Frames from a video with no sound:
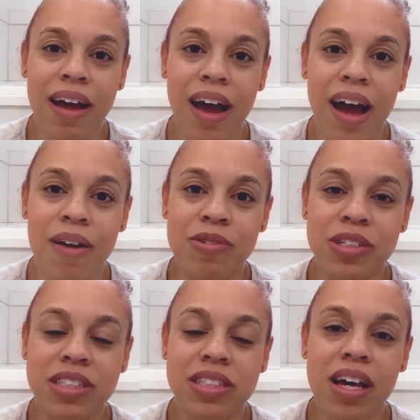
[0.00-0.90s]

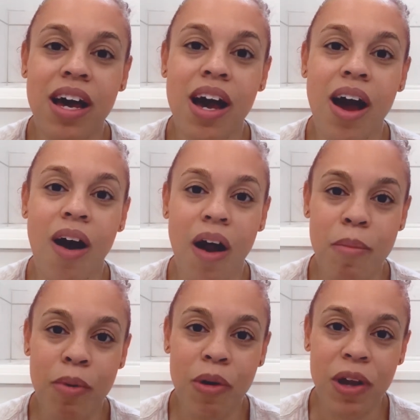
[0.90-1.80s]
was
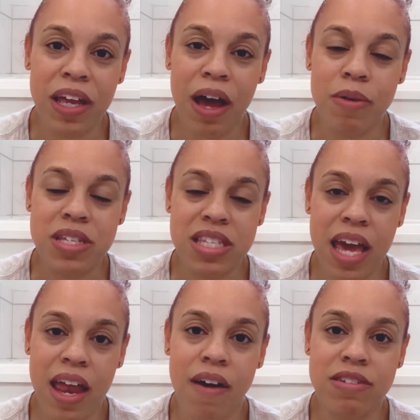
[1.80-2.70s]
heartbroken. I was
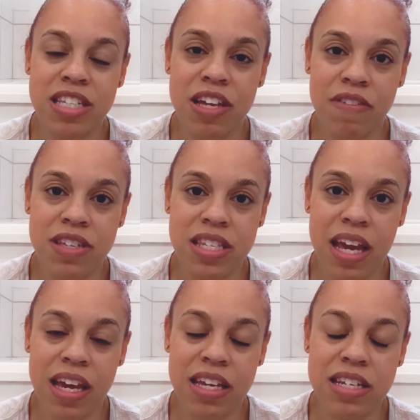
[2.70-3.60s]
sad. I was
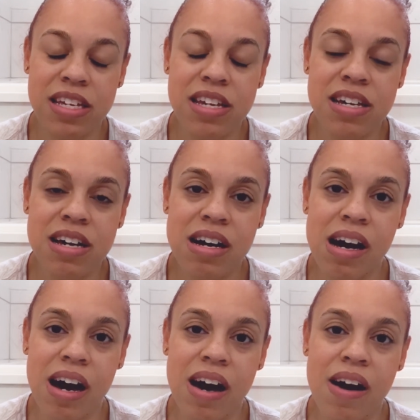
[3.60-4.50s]
devastated.
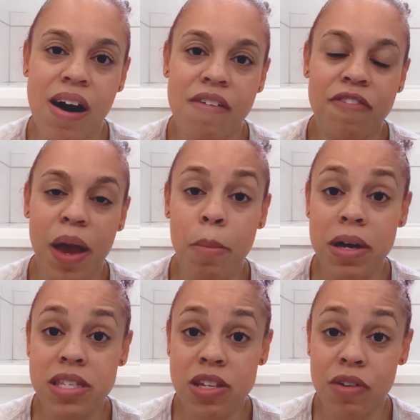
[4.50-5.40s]
Found
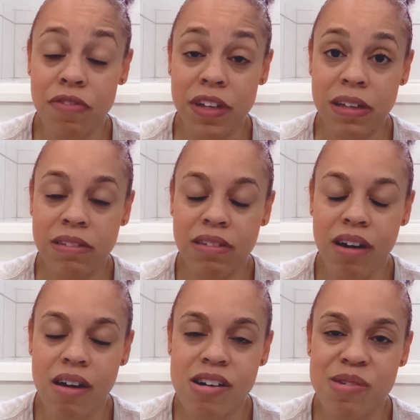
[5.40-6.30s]
myself in
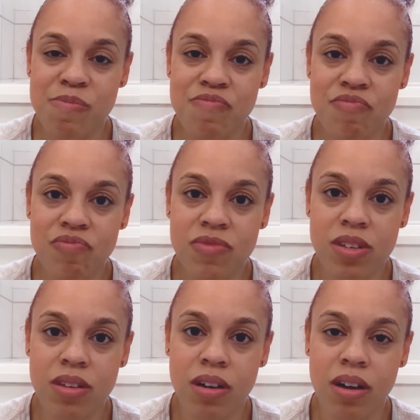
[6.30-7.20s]

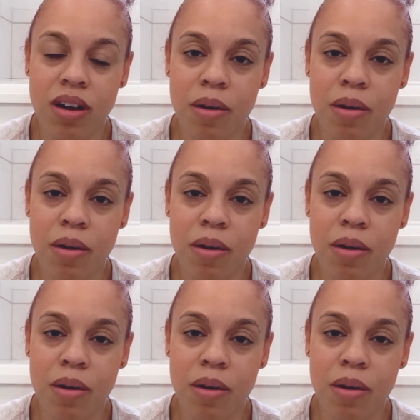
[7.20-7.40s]
a